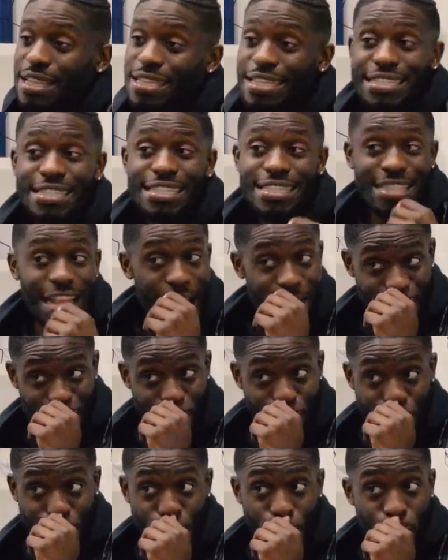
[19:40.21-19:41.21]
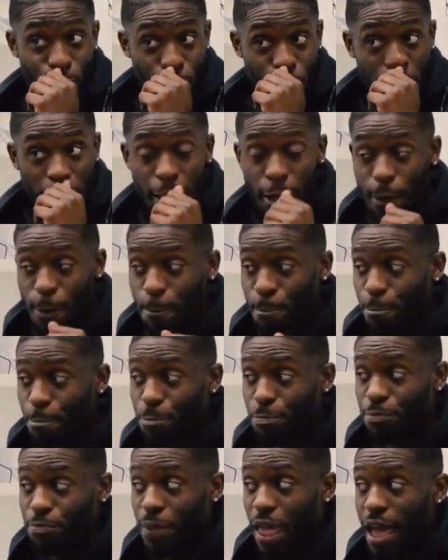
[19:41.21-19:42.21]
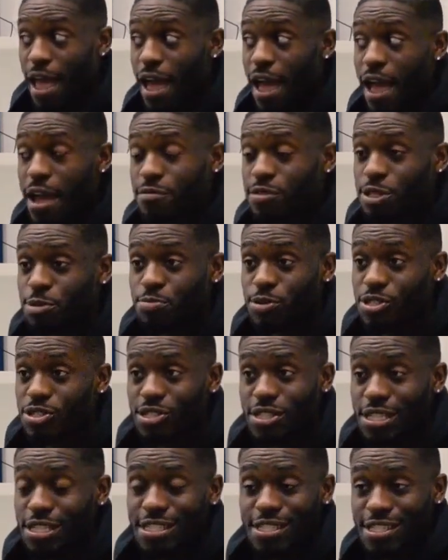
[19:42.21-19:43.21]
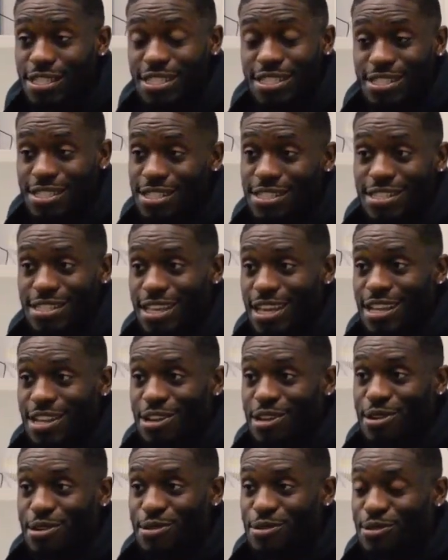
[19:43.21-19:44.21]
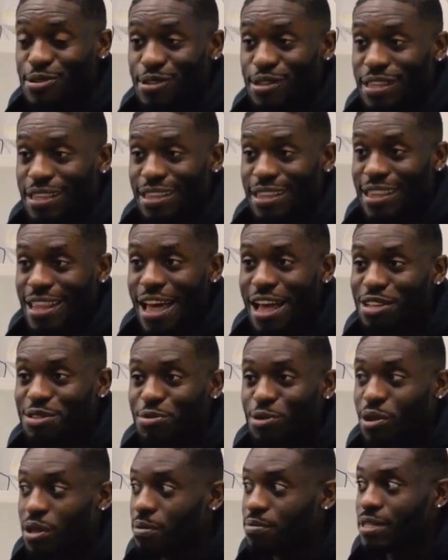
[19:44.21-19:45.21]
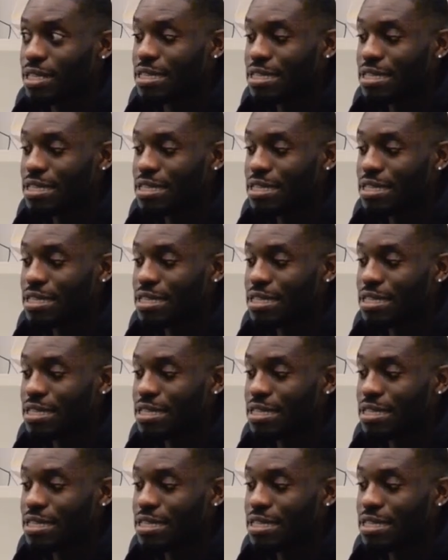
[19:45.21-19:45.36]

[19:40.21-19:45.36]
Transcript: And this is not no average Brazil. This ain't no last World Cup.